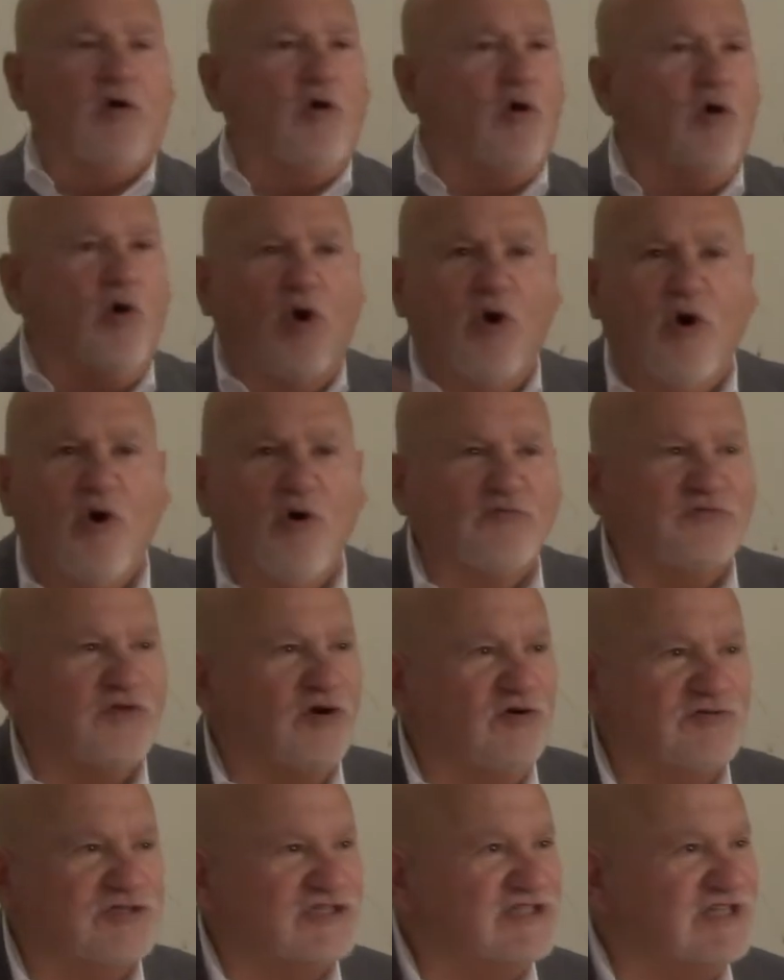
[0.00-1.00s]
All
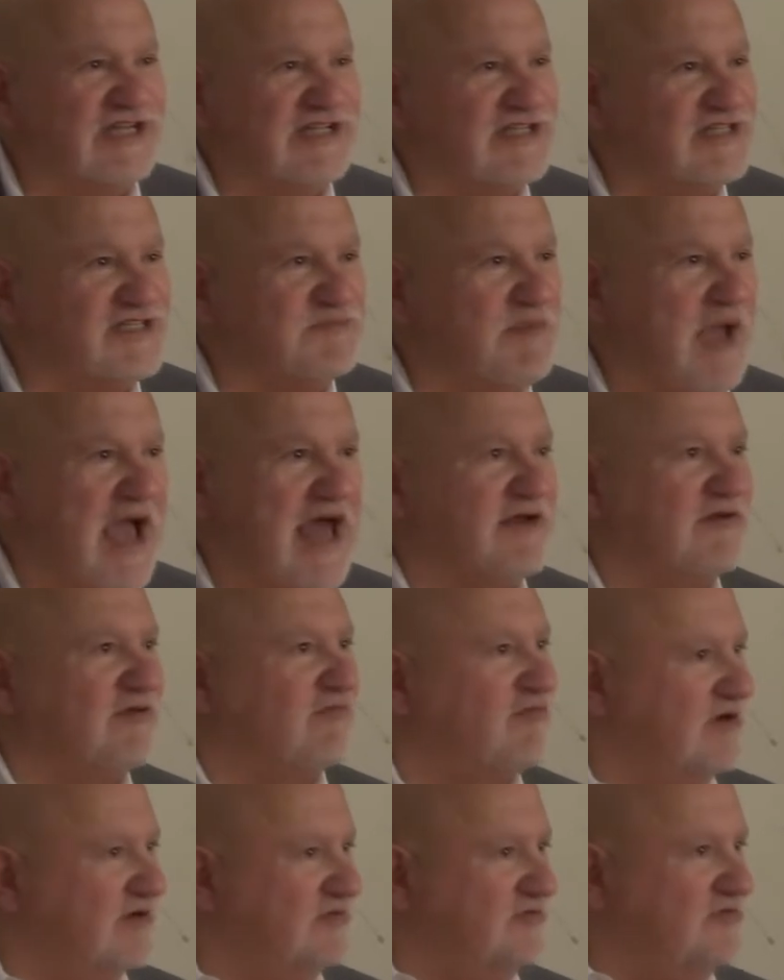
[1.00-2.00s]
those things
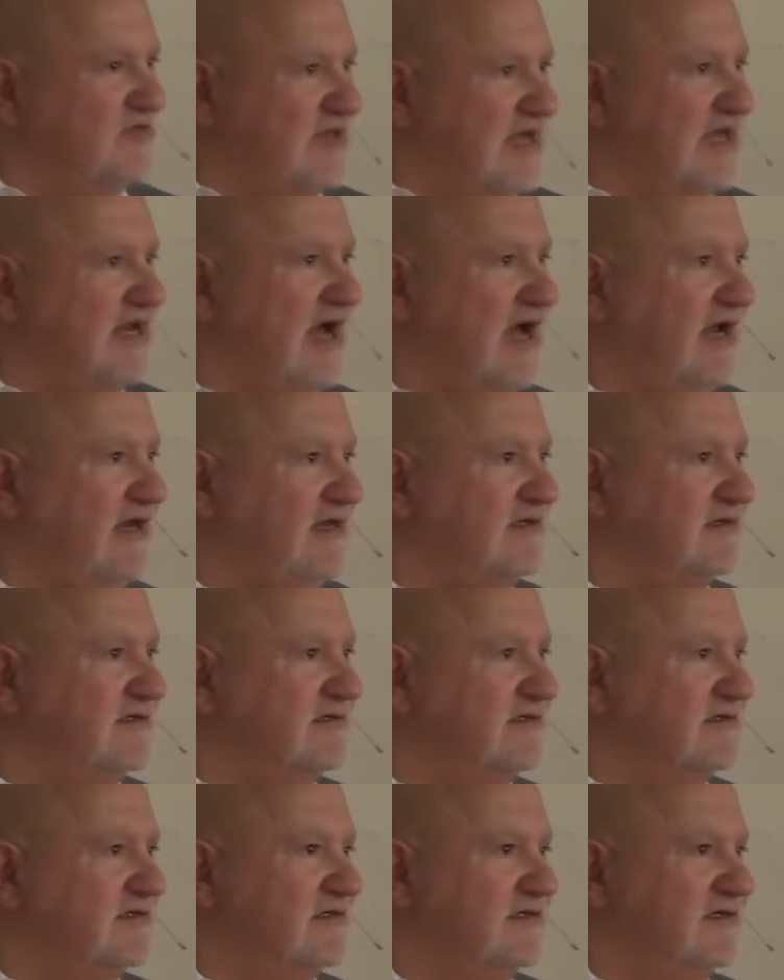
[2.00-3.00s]
matter, do they not?
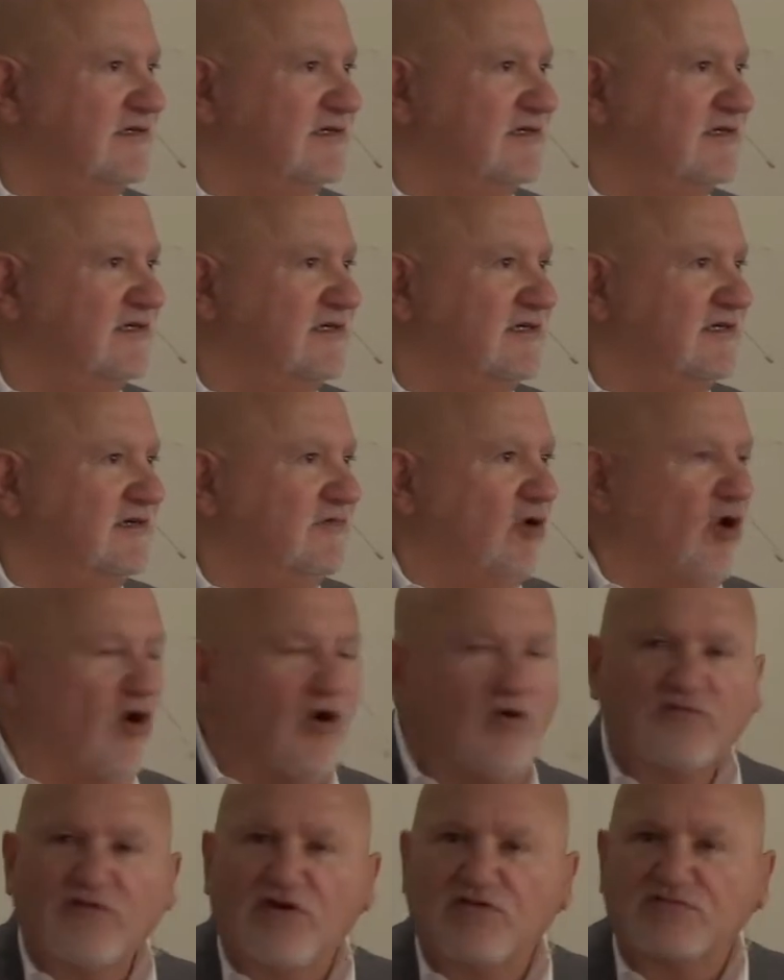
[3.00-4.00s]

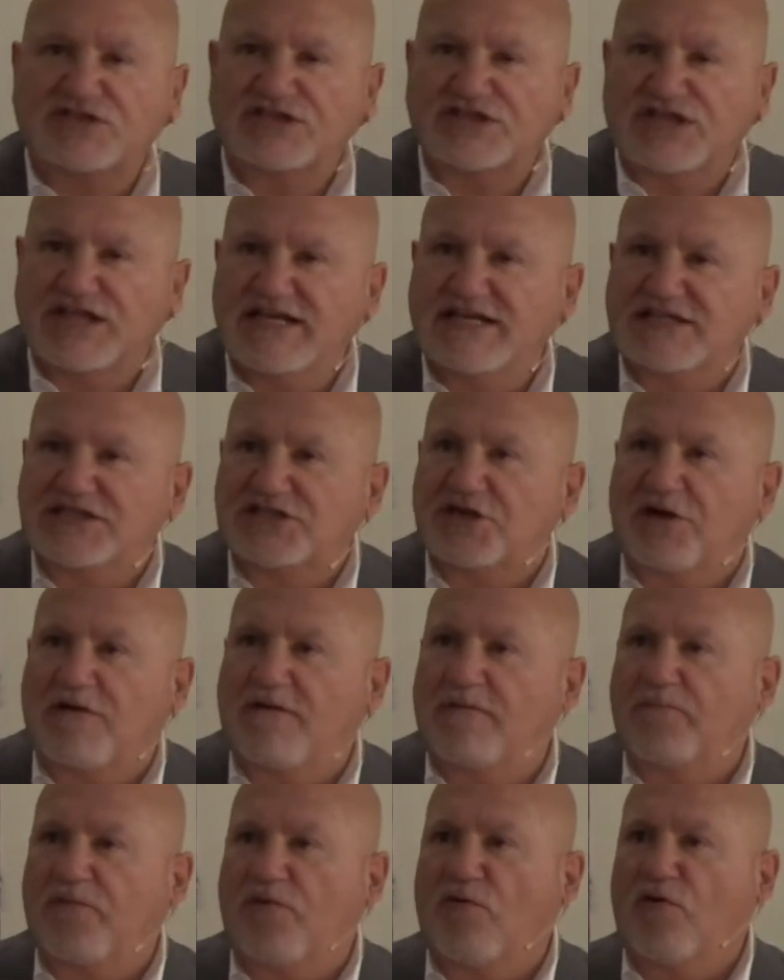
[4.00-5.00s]
All those things
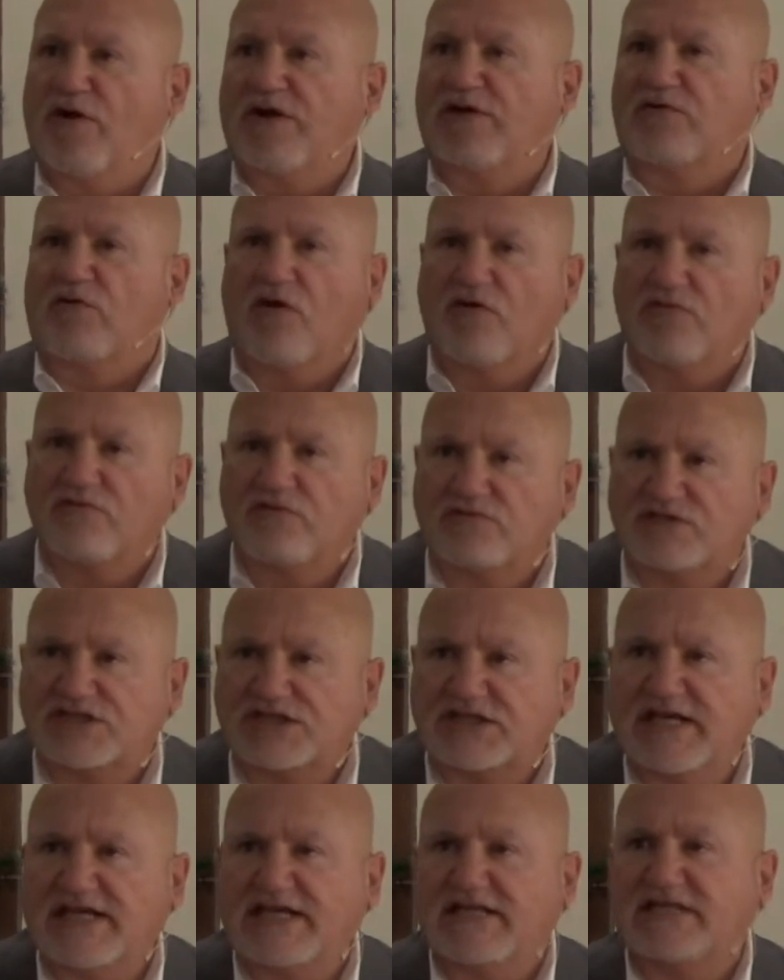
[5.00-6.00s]
are important. All those
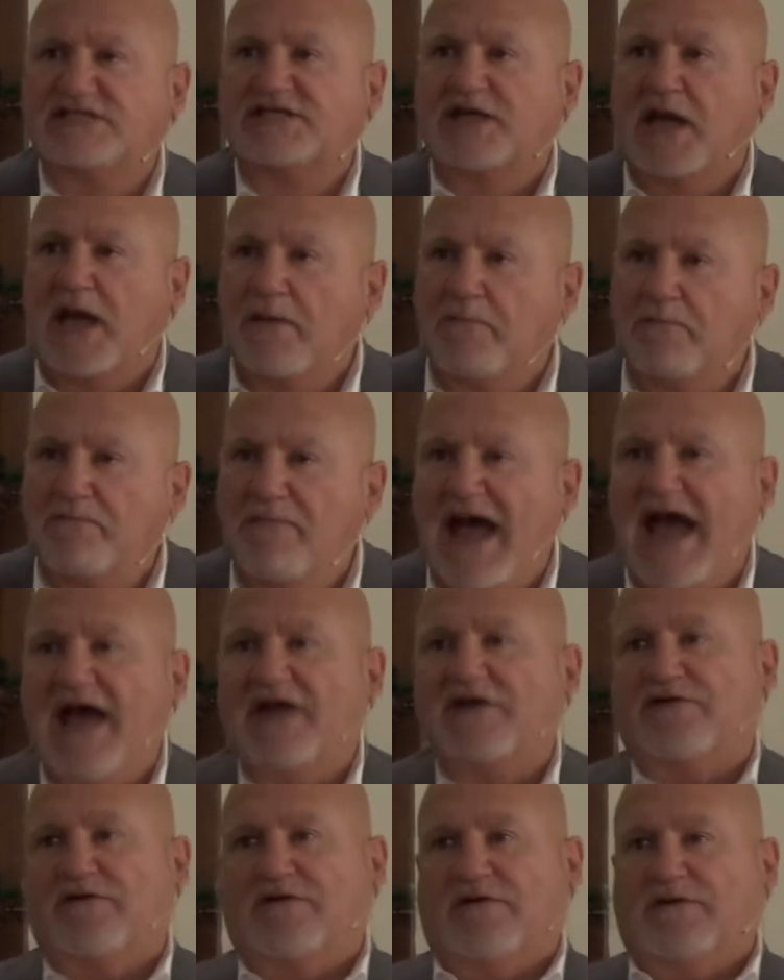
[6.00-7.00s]
things
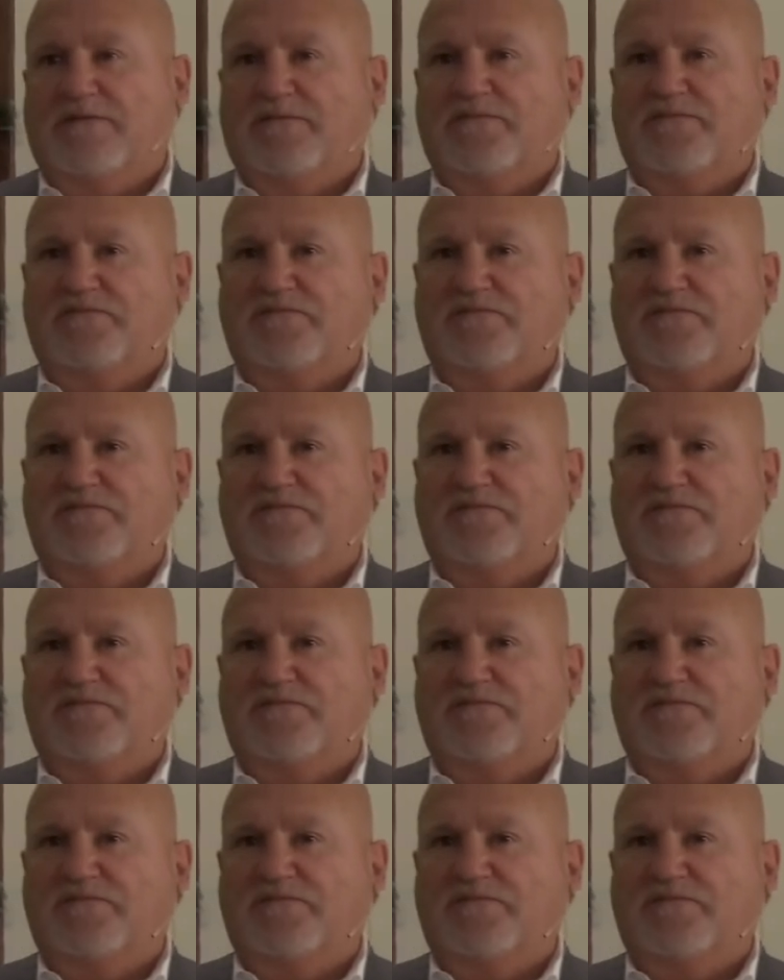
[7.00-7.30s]
matter.